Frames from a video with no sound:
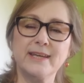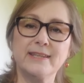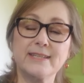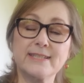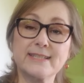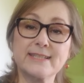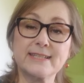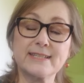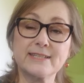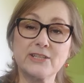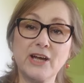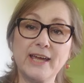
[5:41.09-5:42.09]
This is a
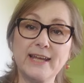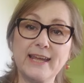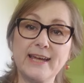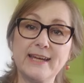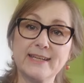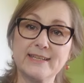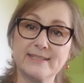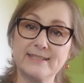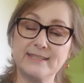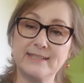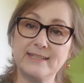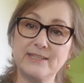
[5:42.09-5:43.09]
Stylark
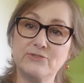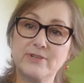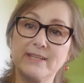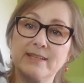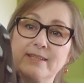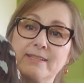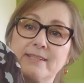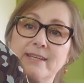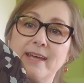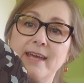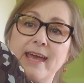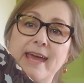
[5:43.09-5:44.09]
Sydney dress,